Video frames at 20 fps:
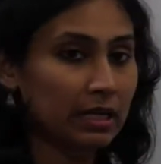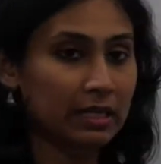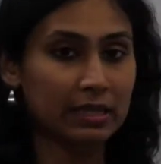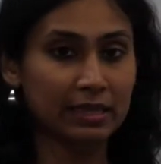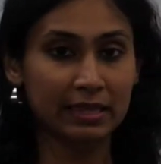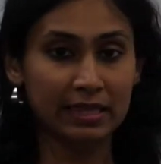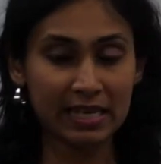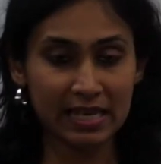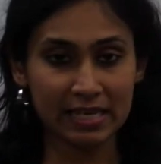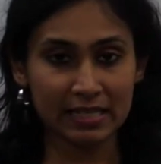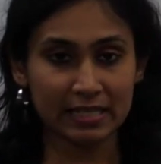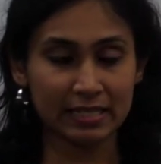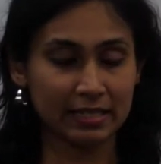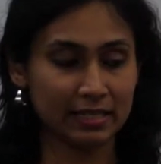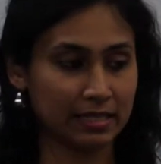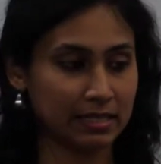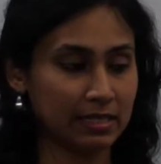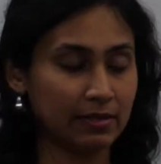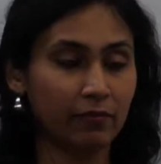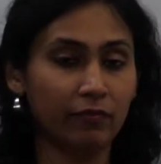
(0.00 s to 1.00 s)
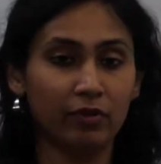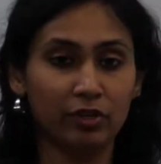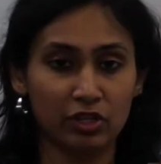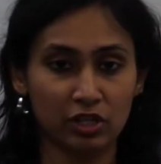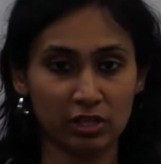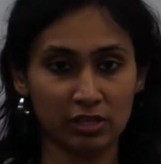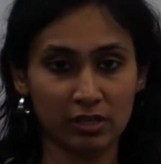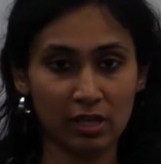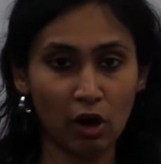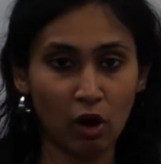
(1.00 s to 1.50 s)
These, which
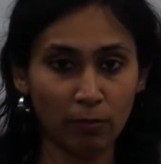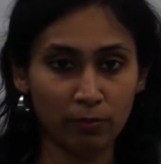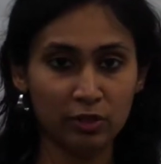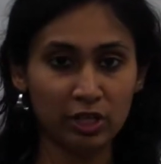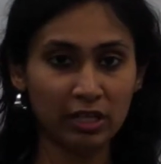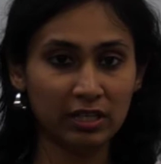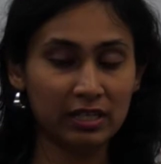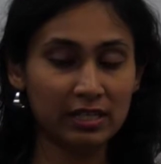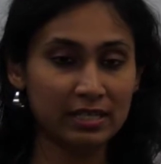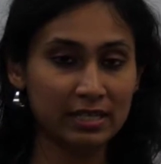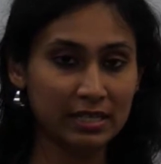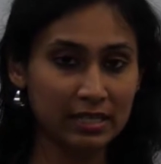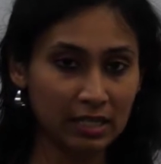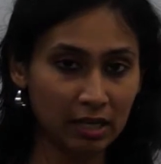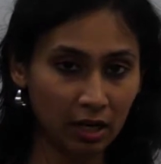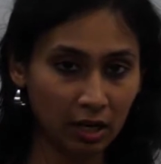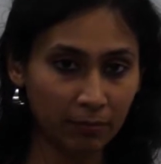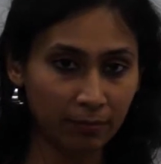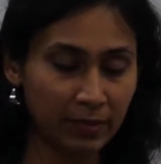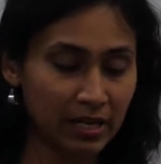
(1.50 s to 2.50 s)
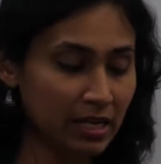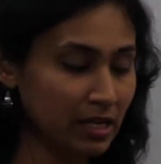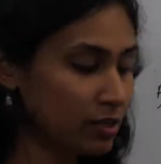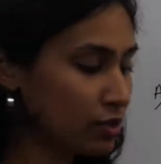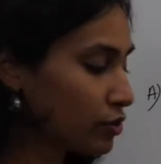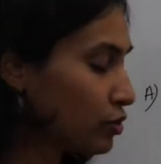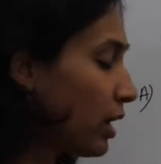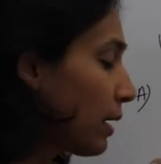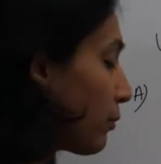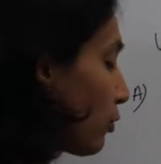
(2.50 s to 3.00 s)
is the object is near me,
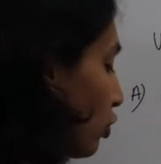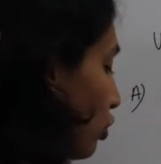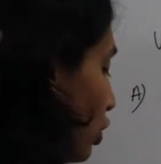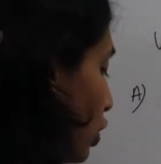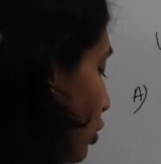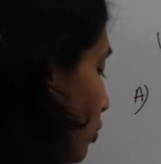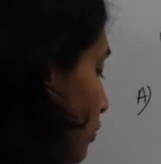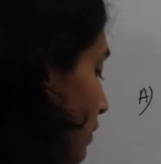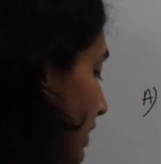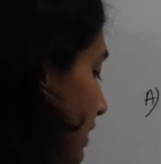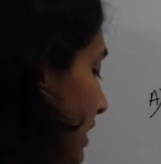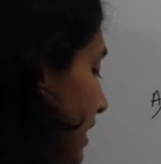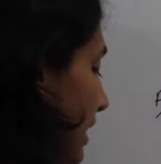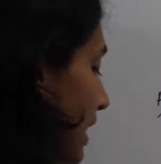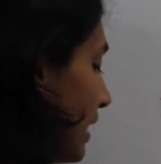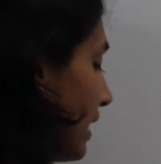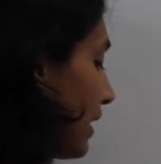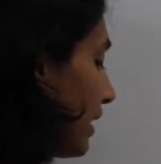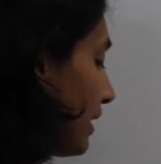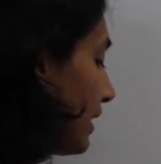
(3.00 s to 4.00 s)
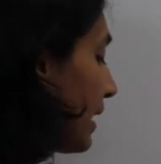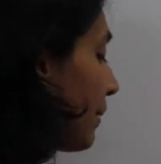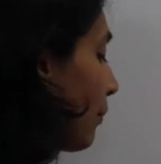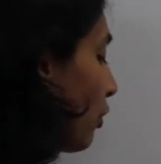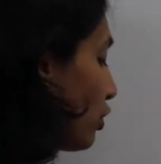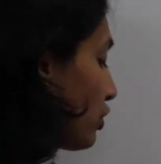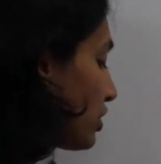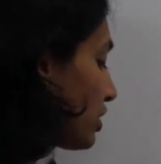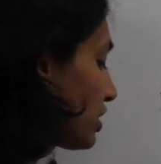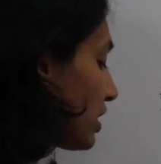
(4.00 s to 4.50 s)
so I'm going to use the
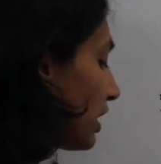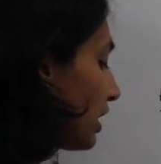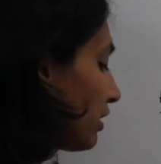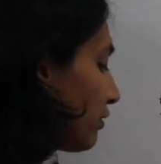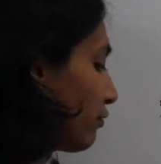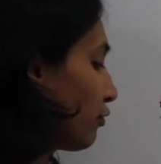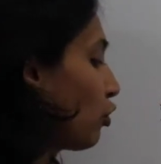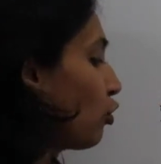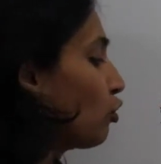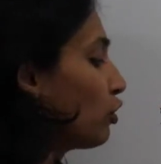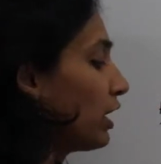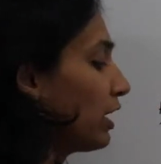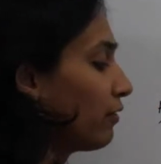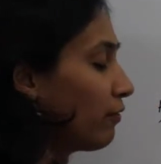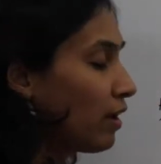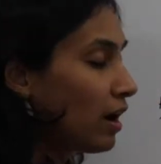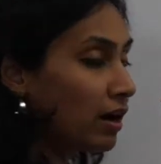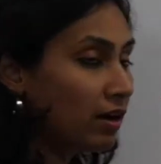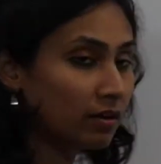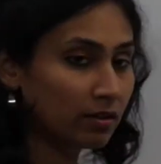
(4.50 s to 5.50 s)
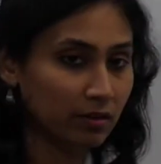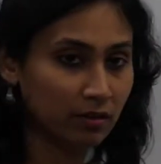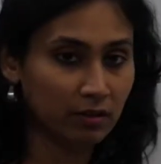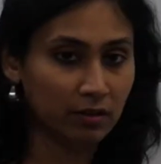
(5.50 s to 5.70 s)
demonstrative Kore wa